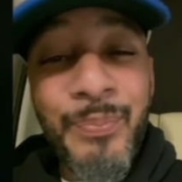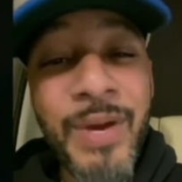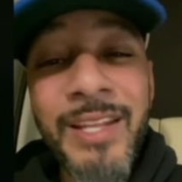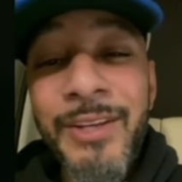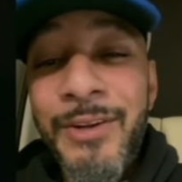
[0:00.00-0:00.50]

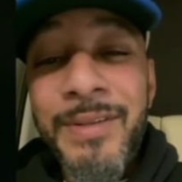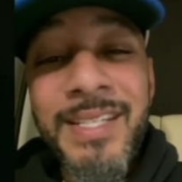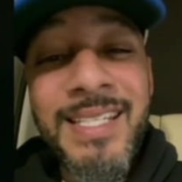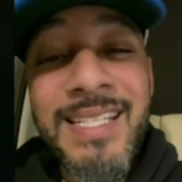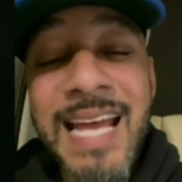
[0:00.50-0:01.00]
brother
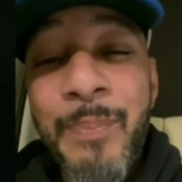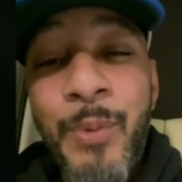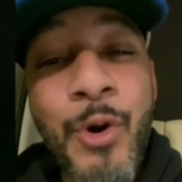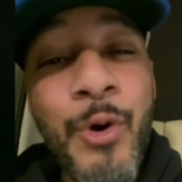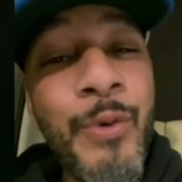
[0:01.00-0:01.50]
used to snap
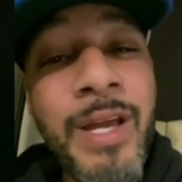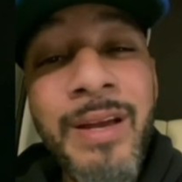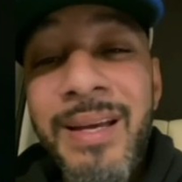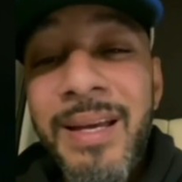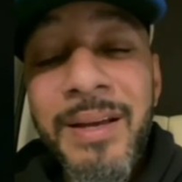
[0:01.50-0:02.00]
on
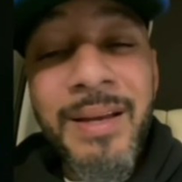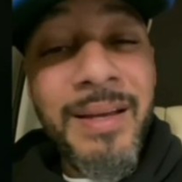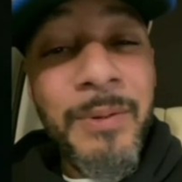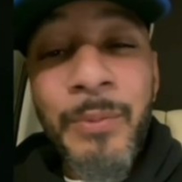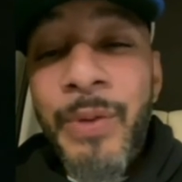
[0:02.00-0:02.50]
weed
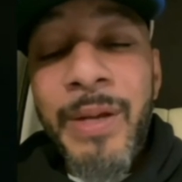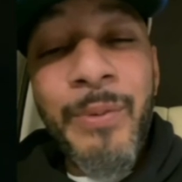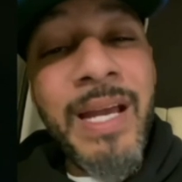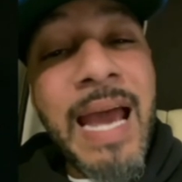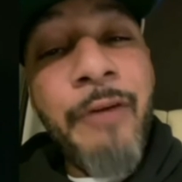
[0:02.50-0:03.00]
we,
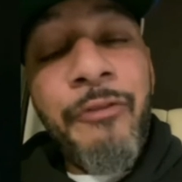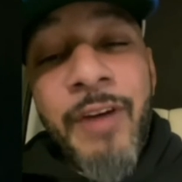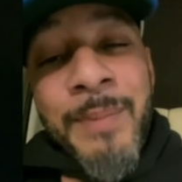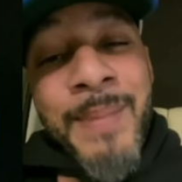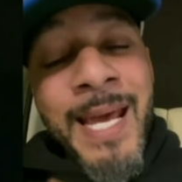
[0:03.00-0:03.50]
we have
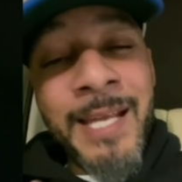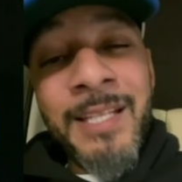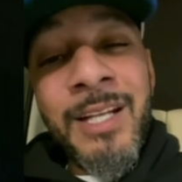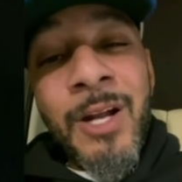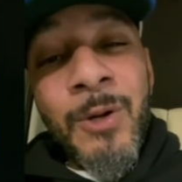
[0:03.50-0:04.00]
fun,
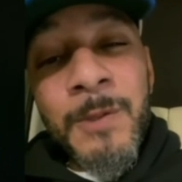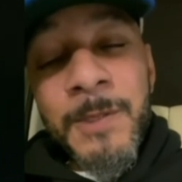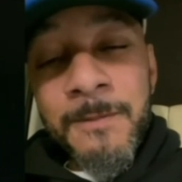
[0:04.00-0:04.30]
man, you know.